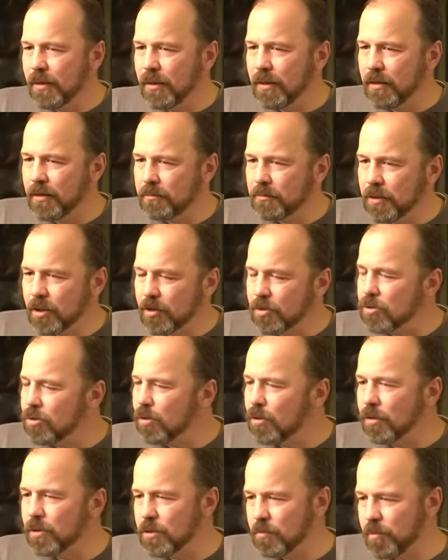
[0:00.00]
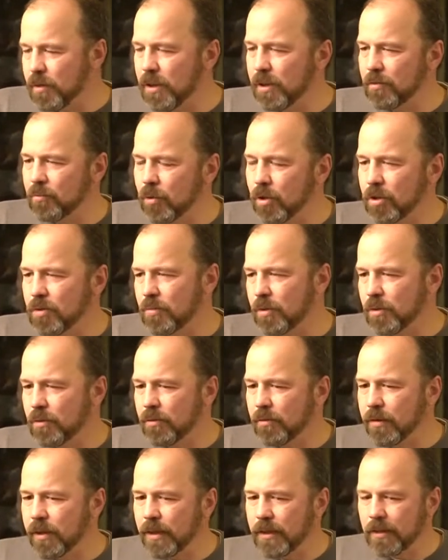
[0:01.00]
uh, because the Holy Spirit works with
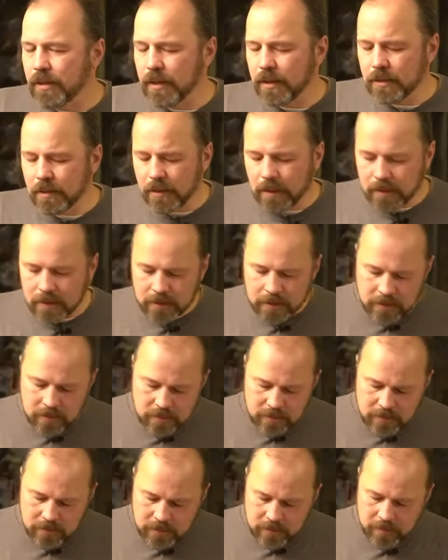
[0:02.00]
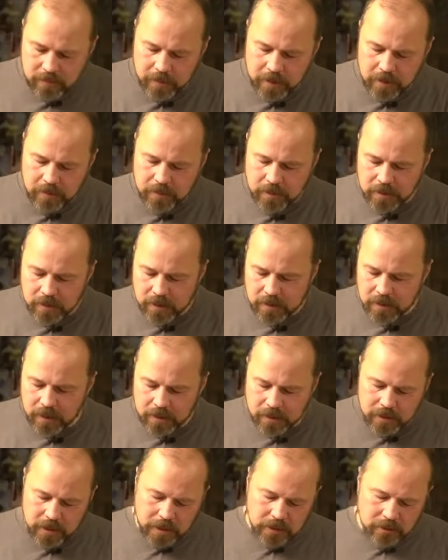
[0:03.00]
you and, and, and, and
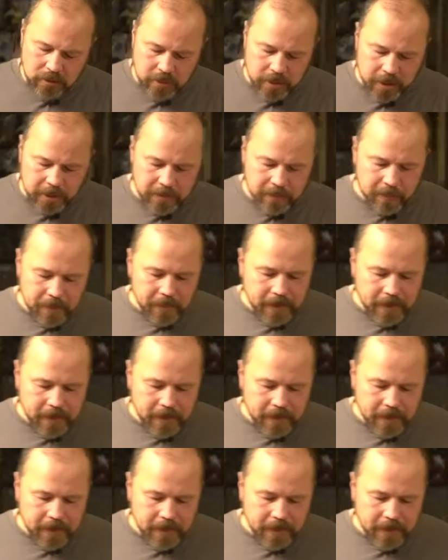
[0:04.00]
does that, okay?